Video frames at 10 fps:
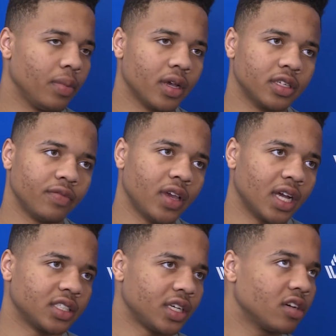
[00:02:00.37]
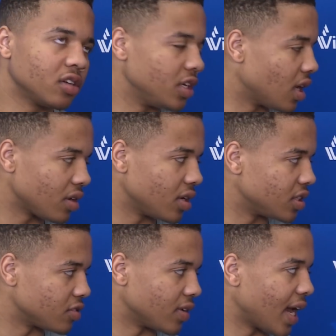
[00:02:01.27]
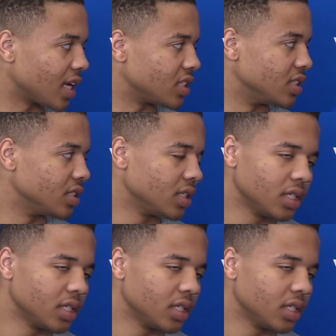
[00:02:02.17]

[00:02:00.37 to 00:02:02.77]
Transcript: because if you got skill and you're out there just relaxing,